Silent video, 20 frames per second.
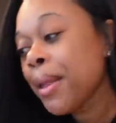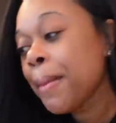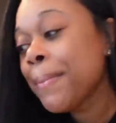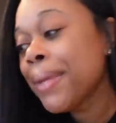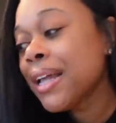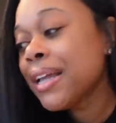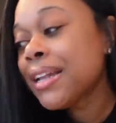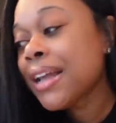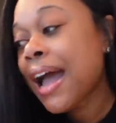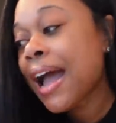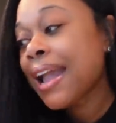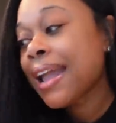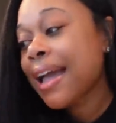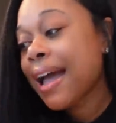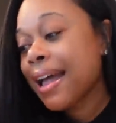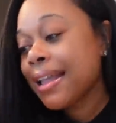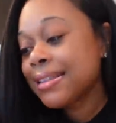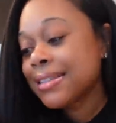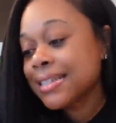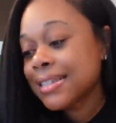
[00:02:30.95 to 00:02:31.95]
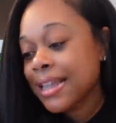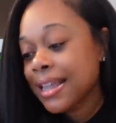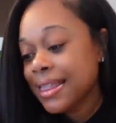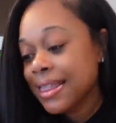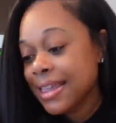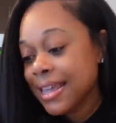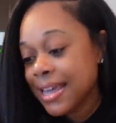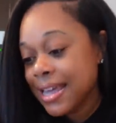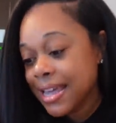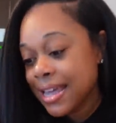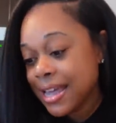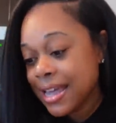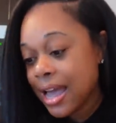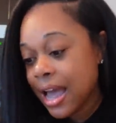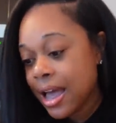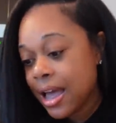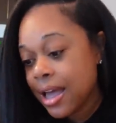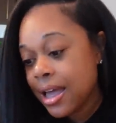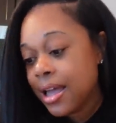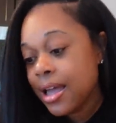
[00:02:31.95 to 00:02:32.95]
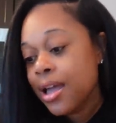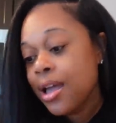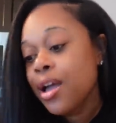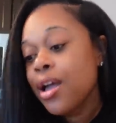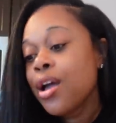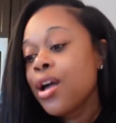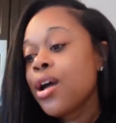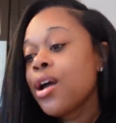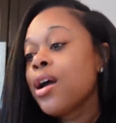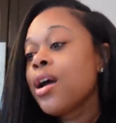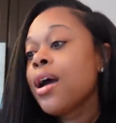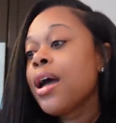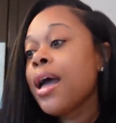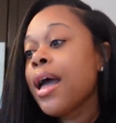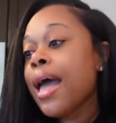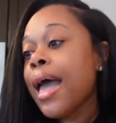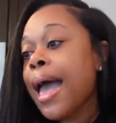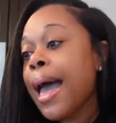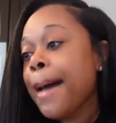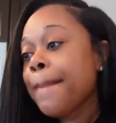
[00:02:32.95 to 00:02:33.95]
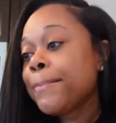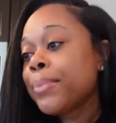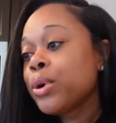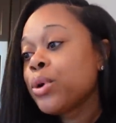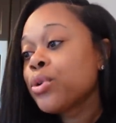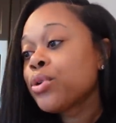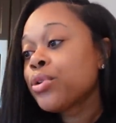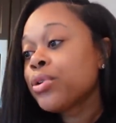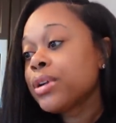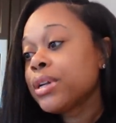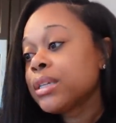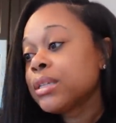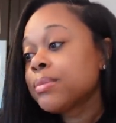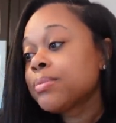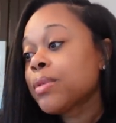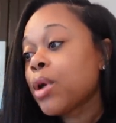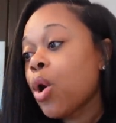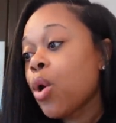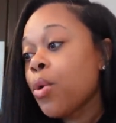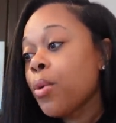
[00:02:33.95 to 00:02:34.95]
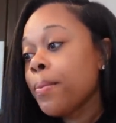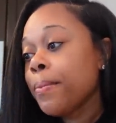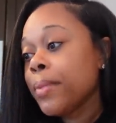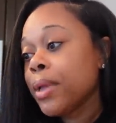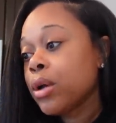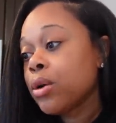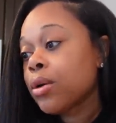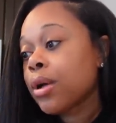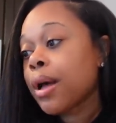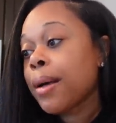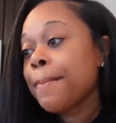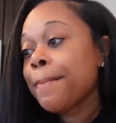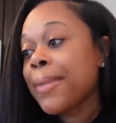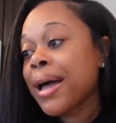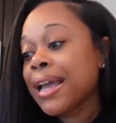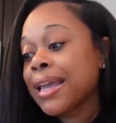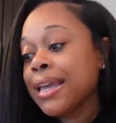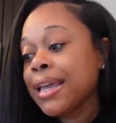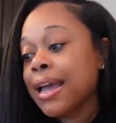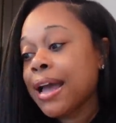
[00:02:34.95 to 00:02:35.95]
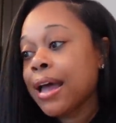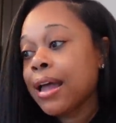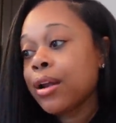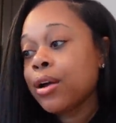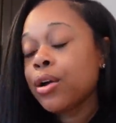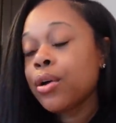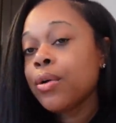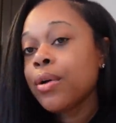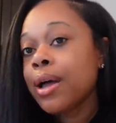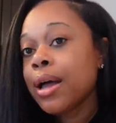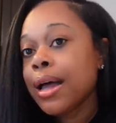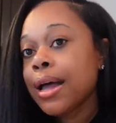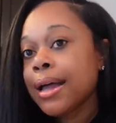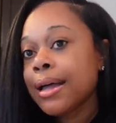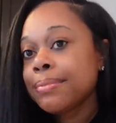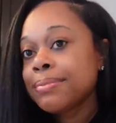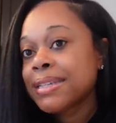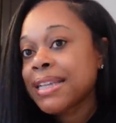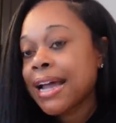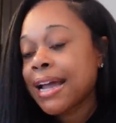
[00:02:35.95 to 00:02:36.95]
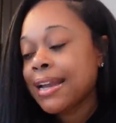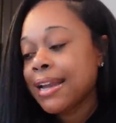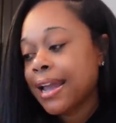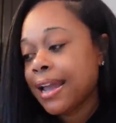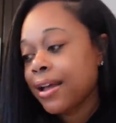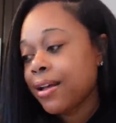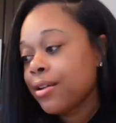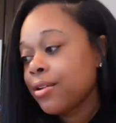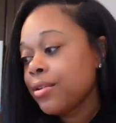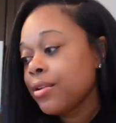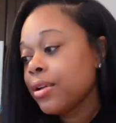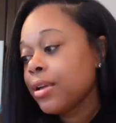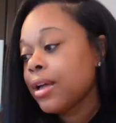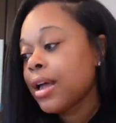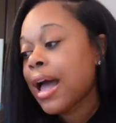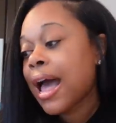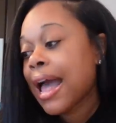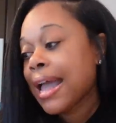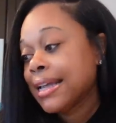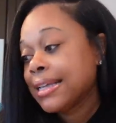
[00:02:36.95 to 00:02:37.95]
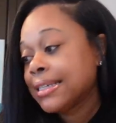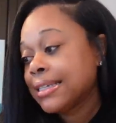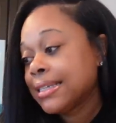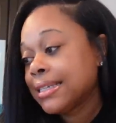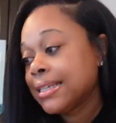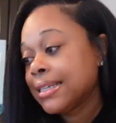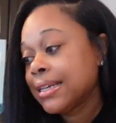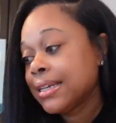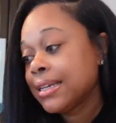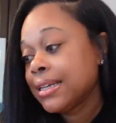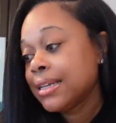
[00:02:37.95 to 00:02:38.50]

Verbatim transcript: But I got the apple crisp oat milk macchiato upside down iced.